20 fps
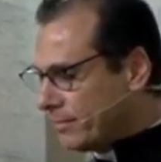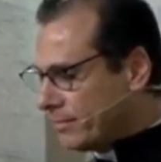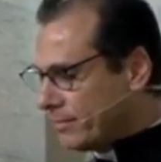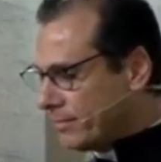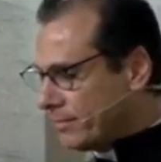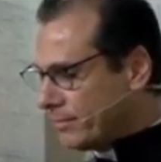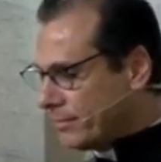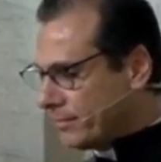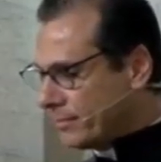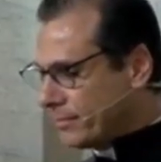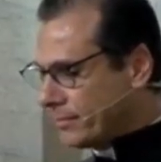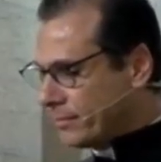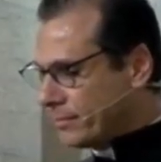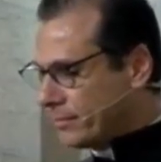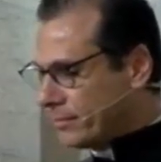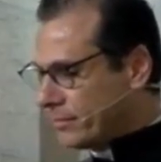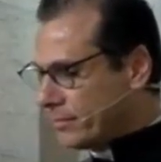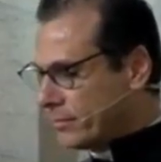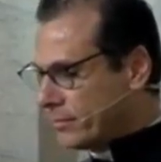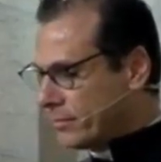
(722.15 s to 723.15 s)

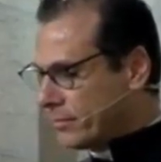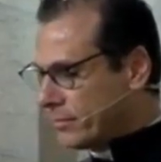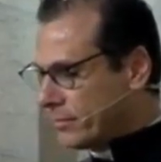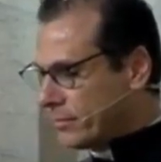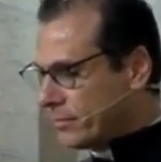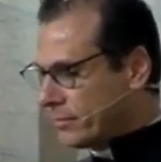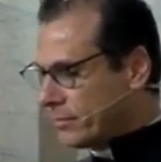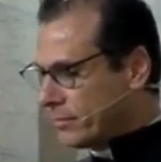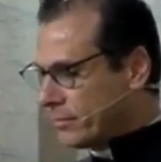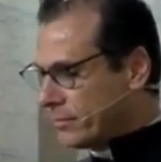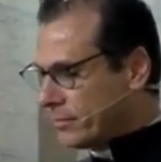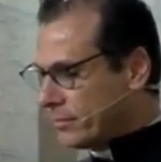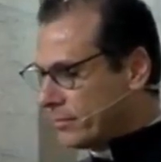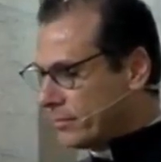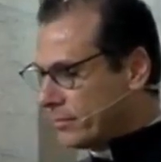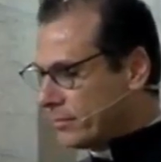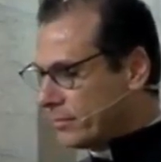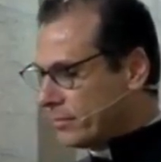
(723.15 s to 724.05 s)
Nothing is said.